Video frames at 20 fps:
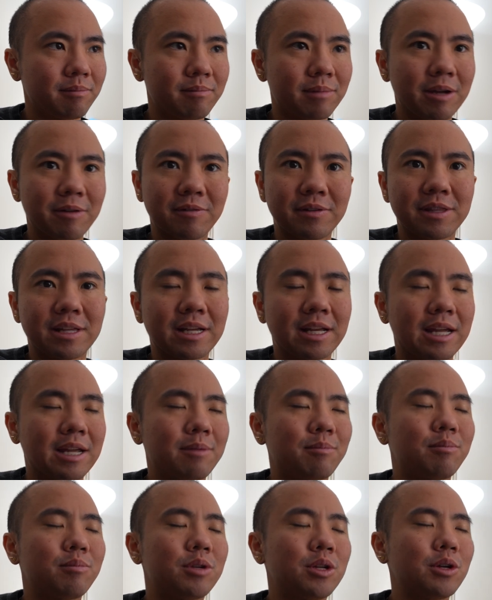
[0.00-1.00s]
everything.
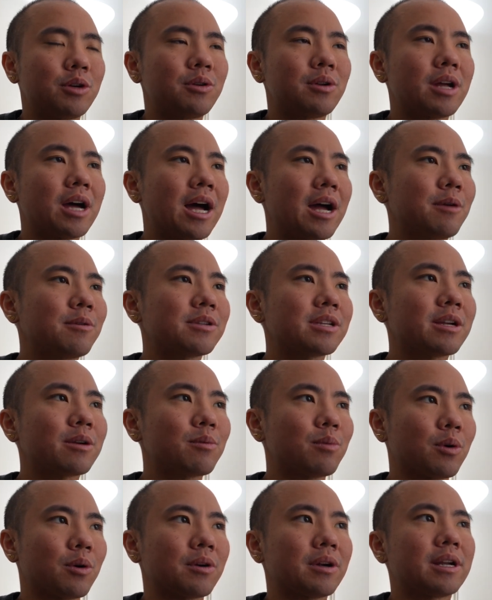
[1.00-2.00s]
And dude, I was like
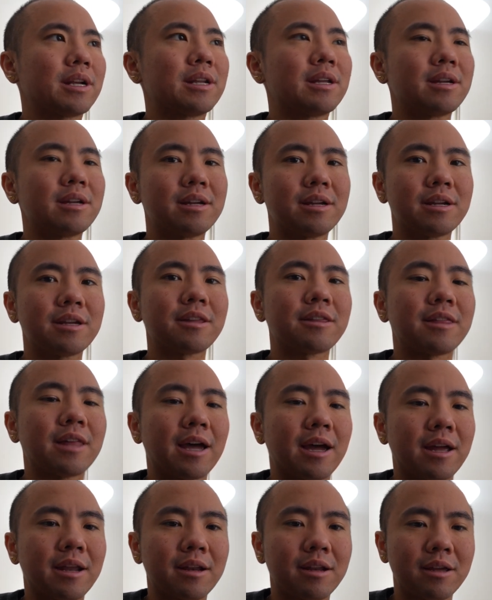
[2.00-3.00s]
worried
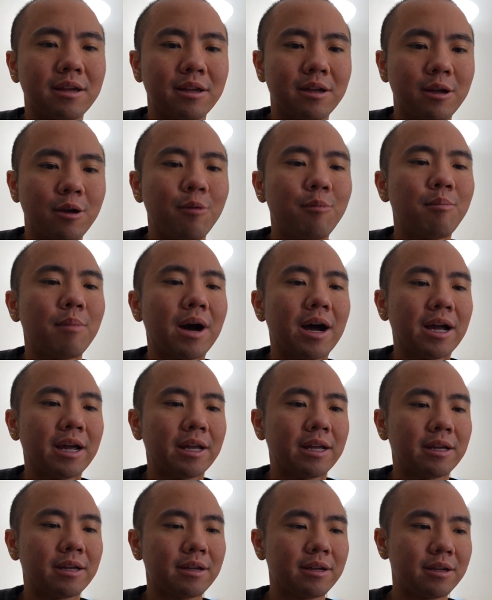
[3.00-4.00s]
that
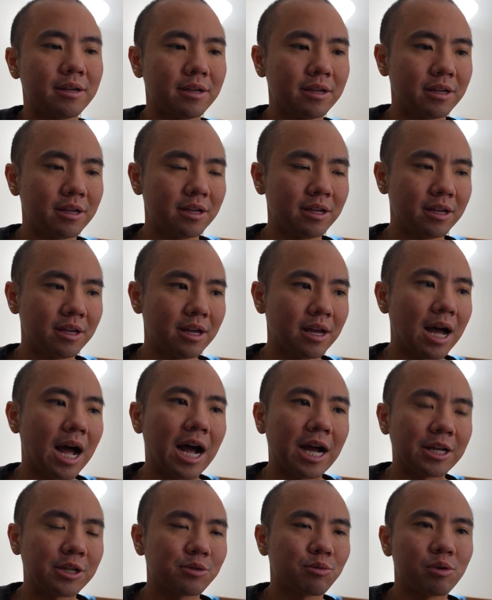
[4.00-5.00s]
my
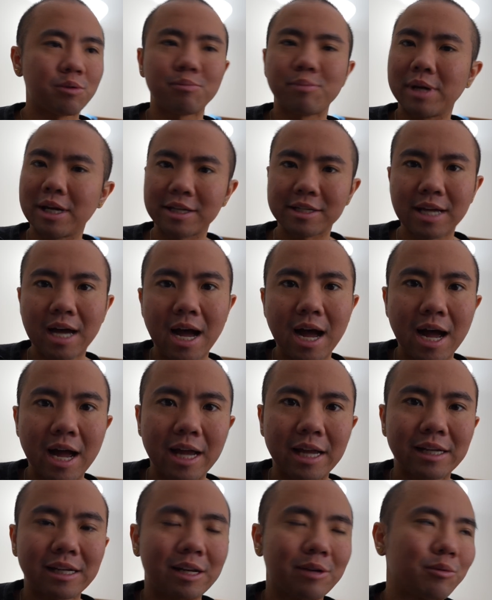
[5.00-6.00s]
highs wouldn't be as high,
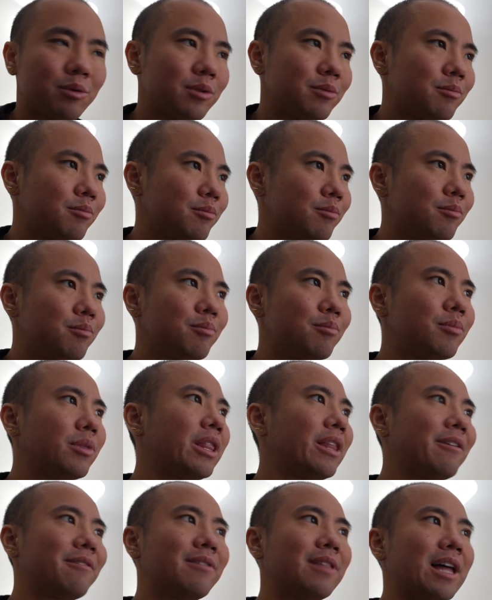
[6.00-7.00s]
and I would
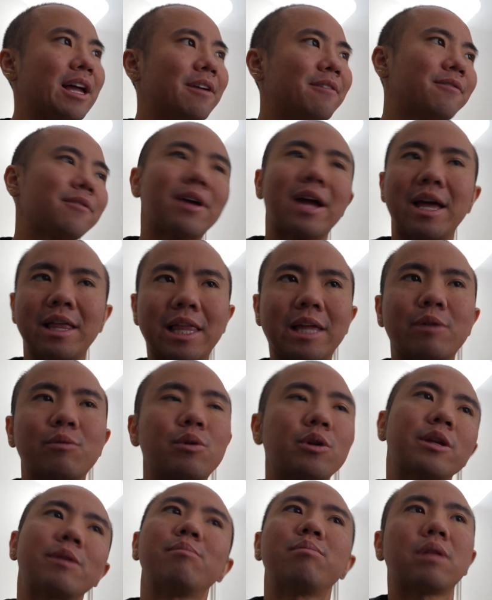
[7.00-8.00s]
live life like
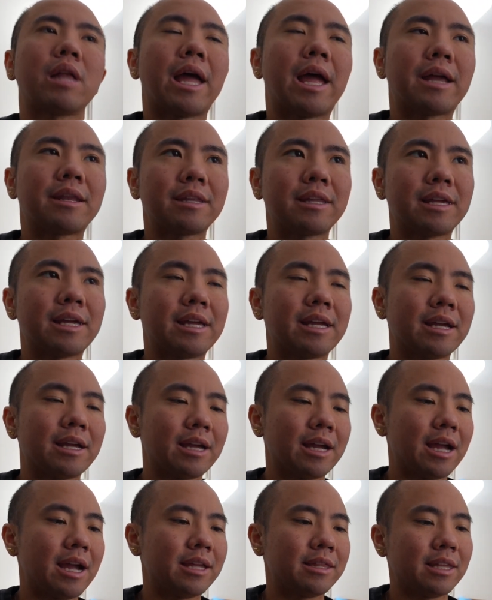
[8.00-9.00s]
really blandly,
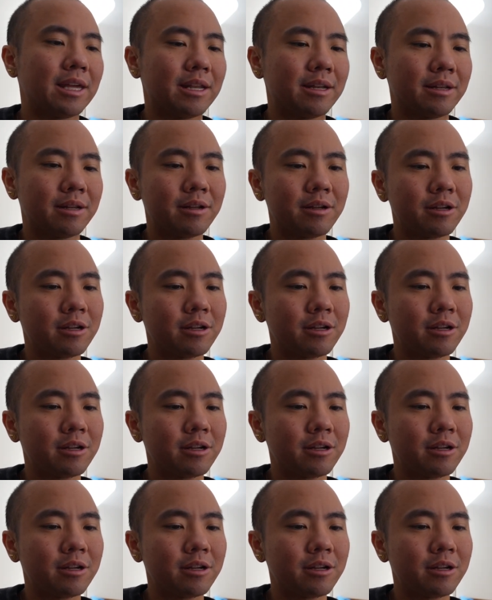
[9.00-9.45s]
and then